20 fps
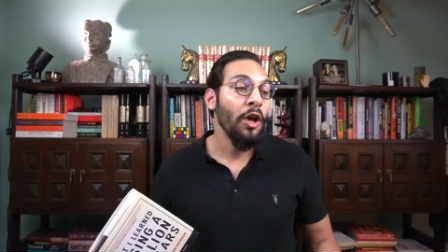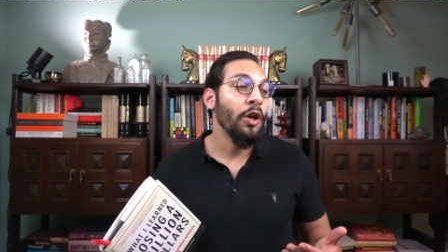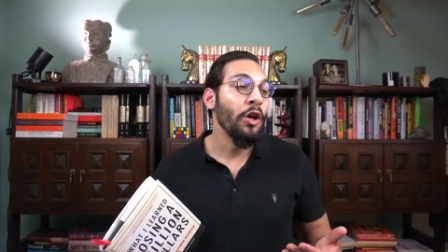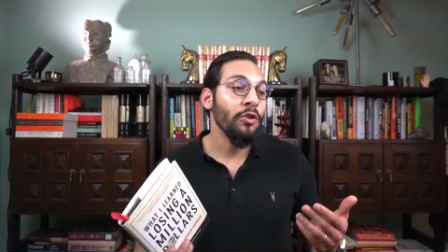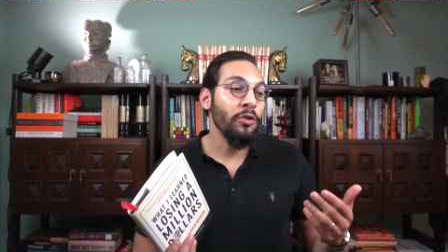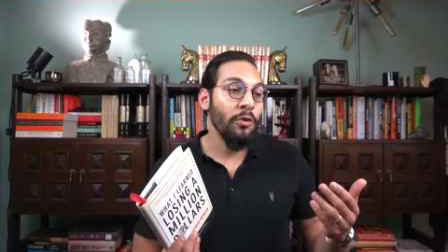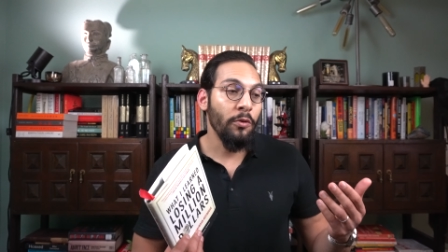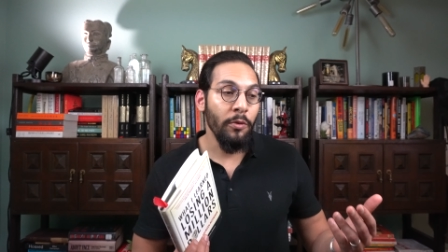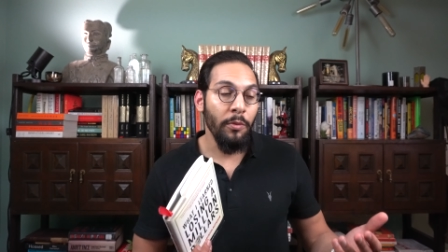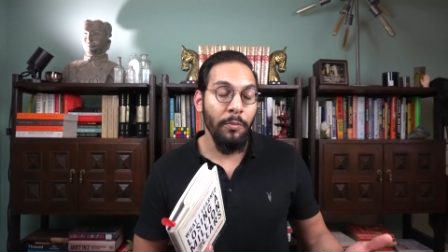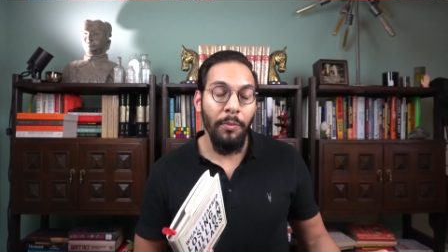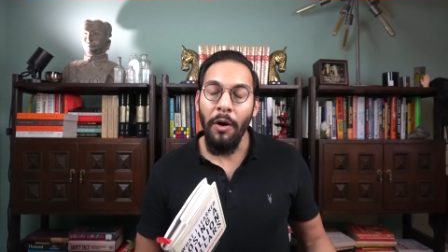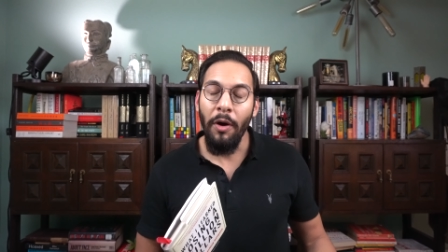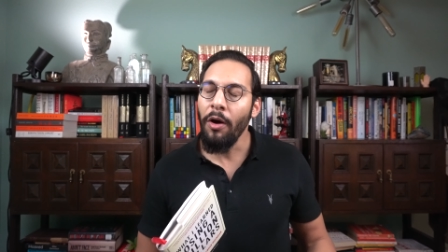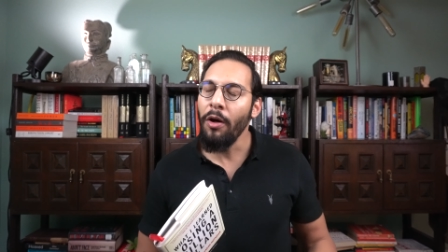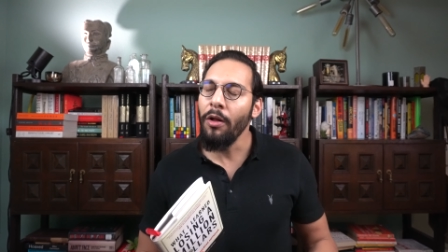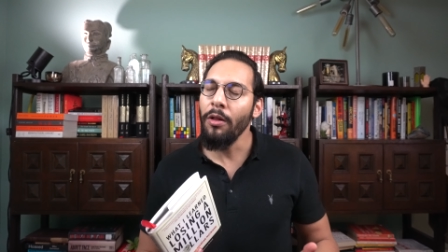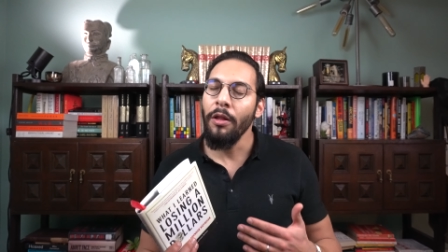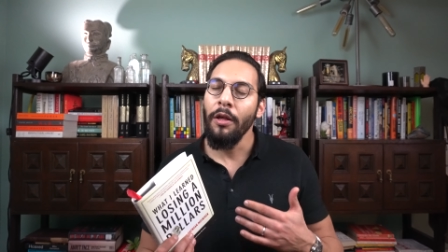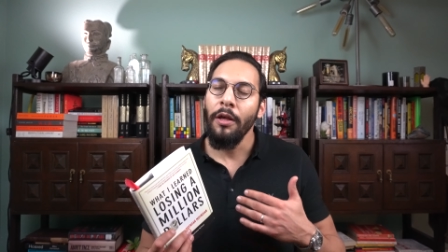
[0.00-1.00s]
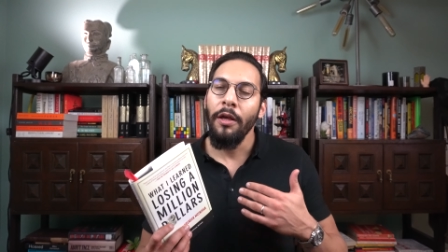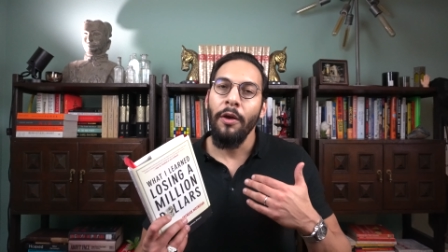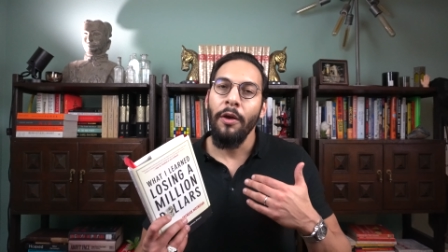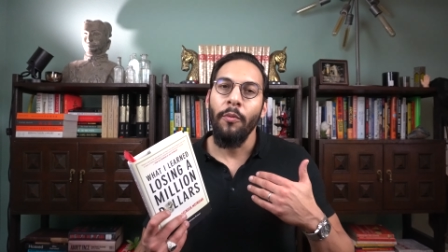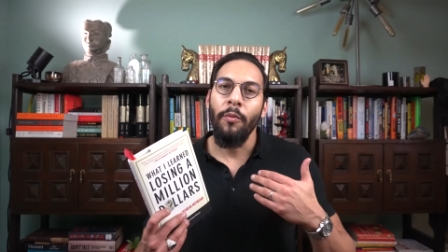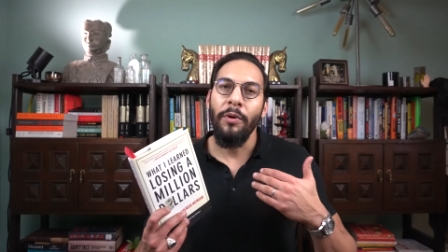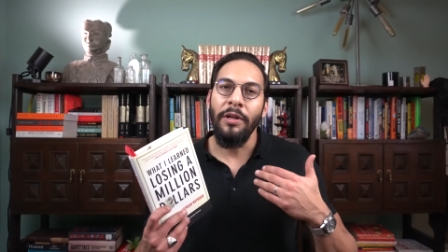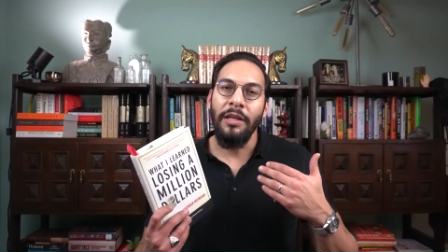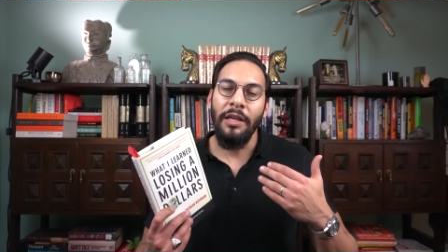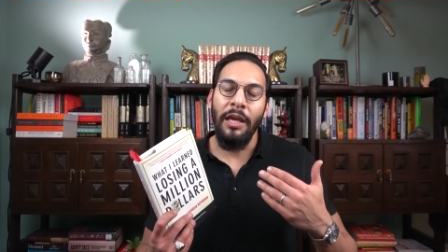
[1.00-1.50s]
So with Paul,
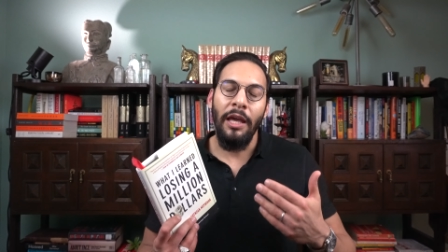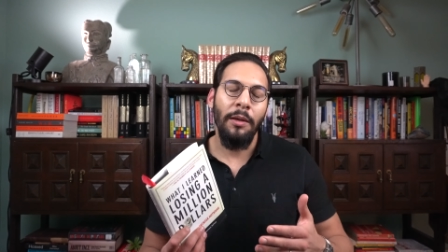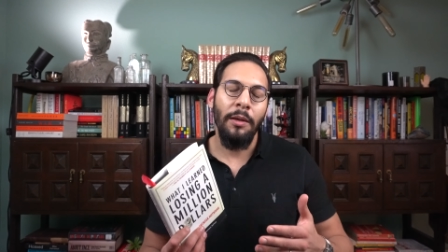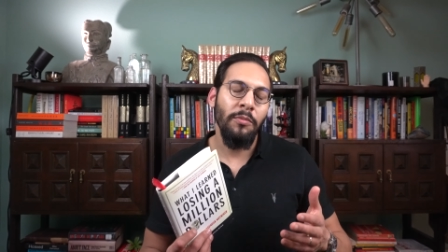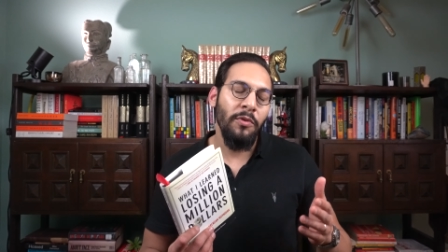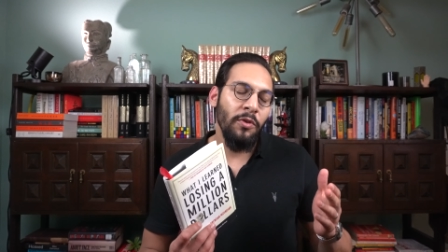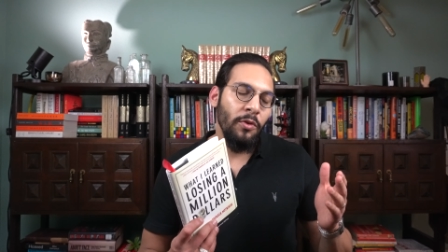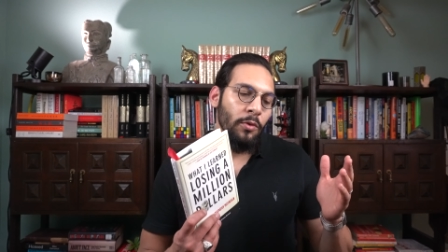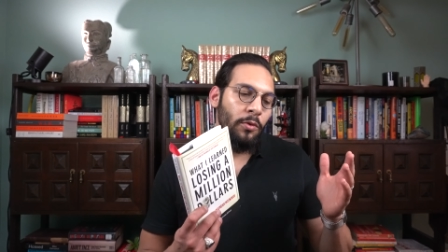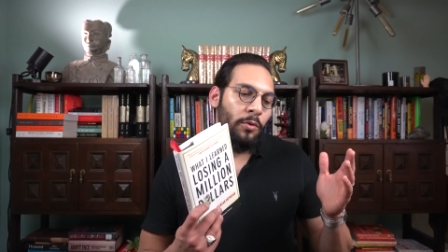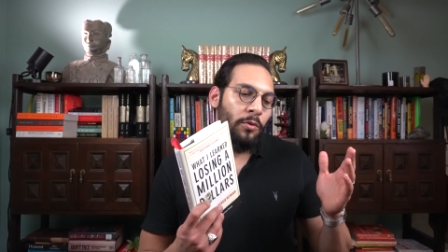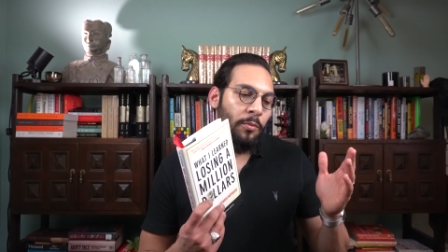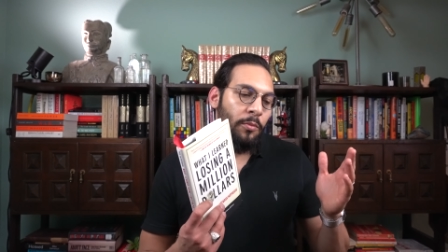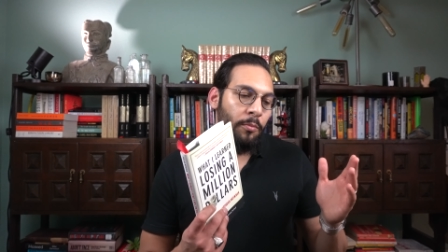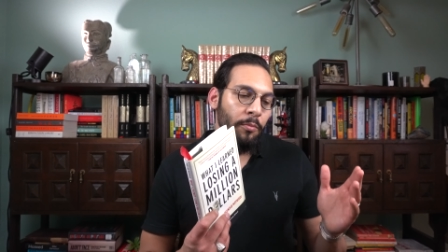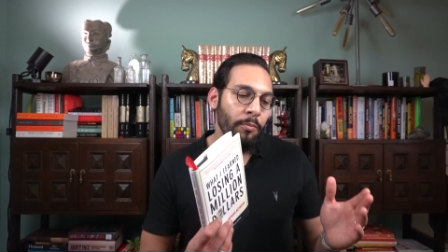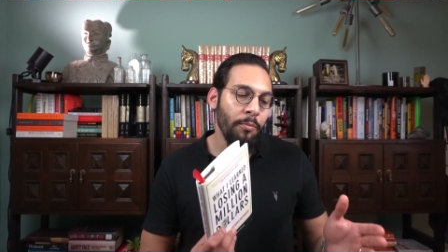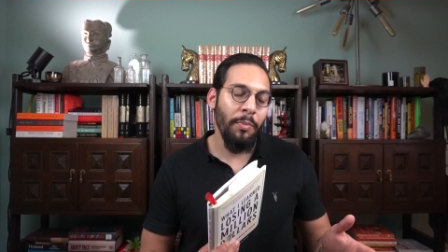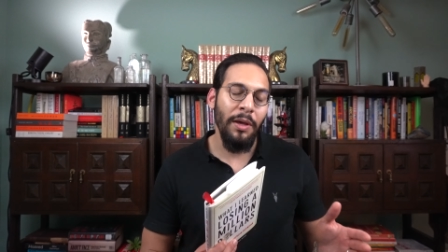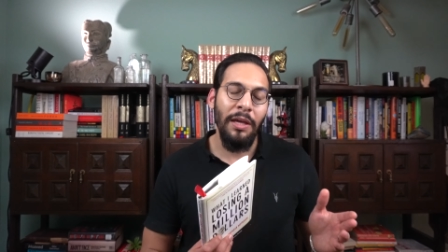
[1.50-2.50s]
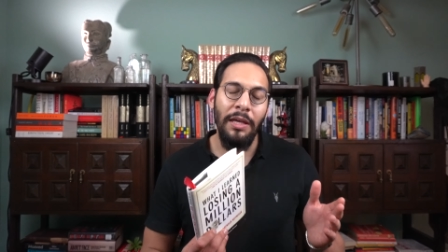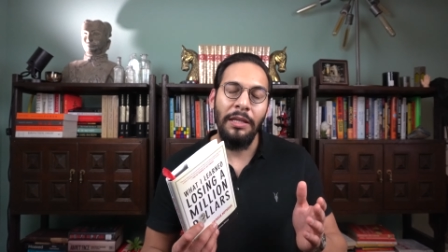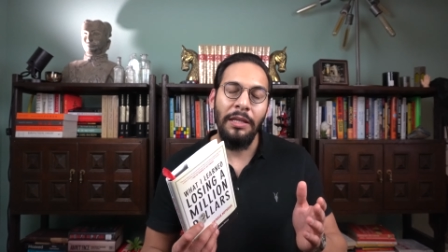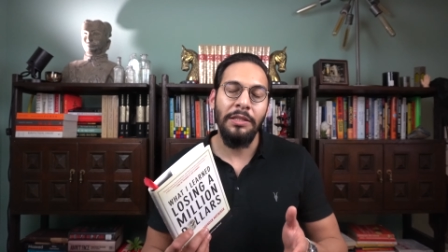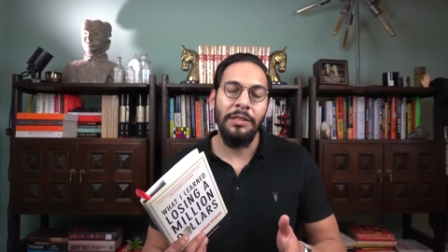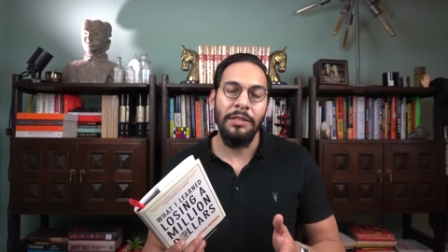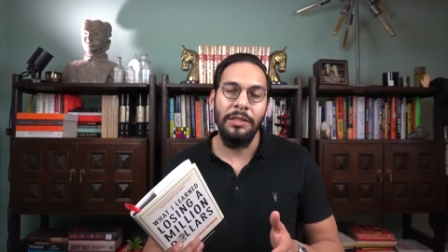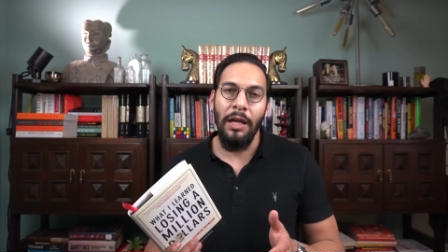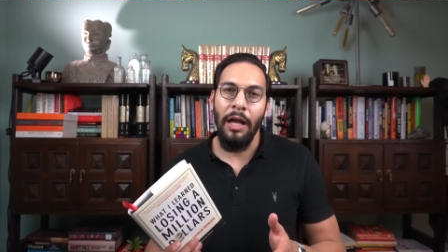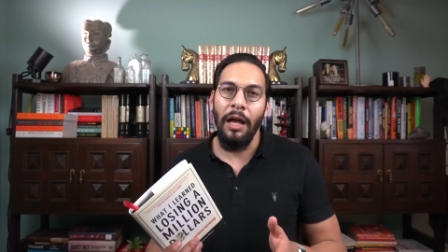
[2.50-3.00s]
when he came to picking
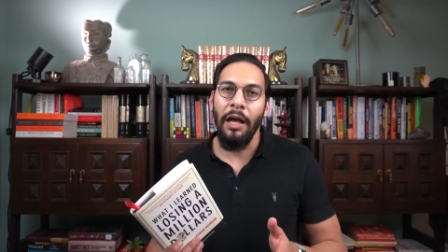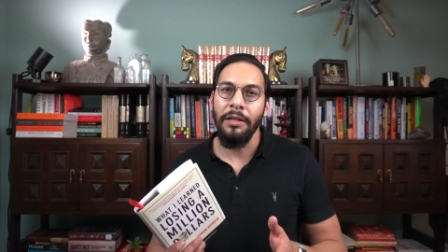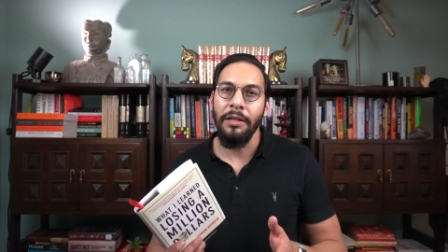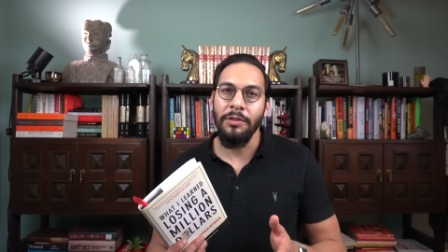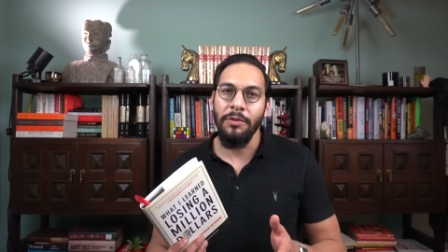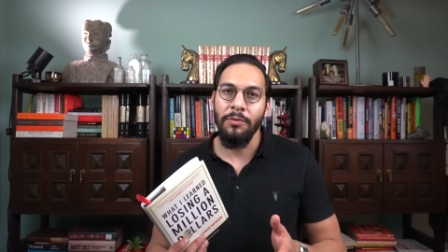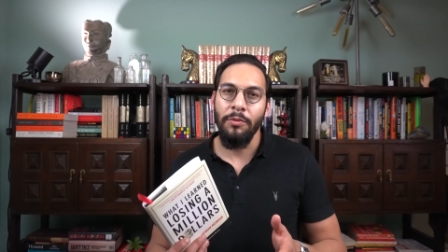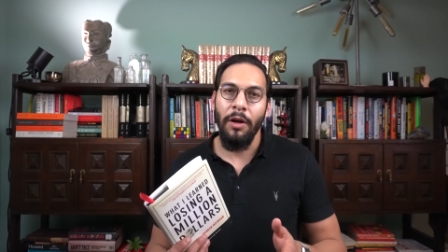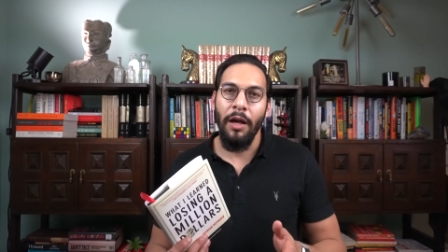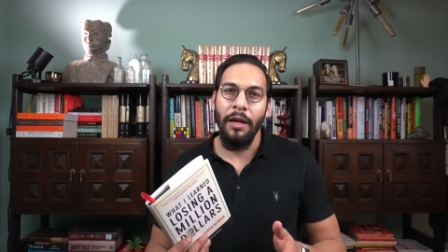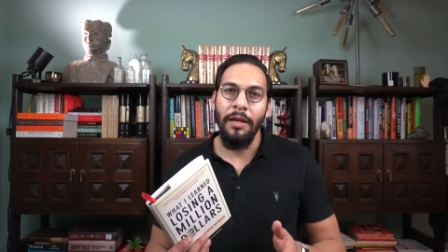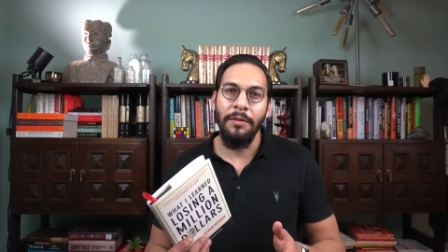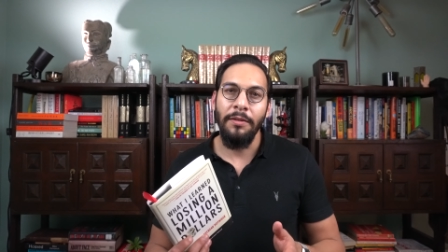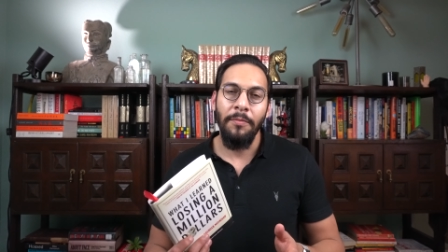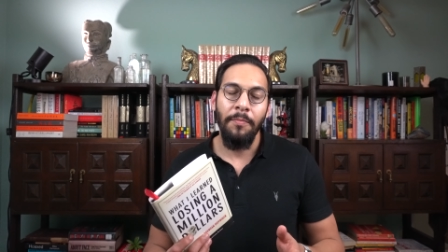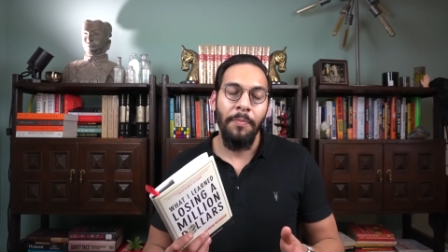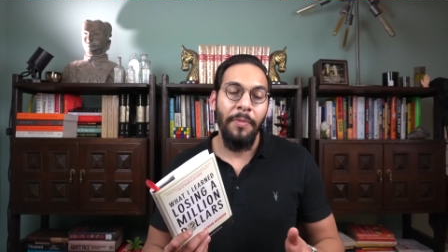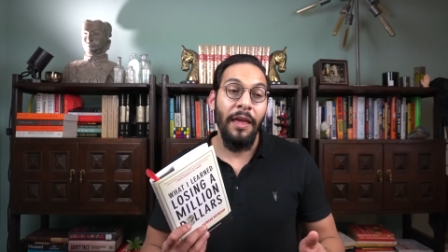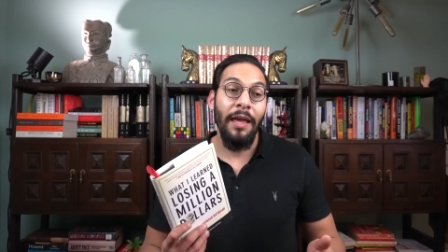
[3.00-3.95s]
stocks, right,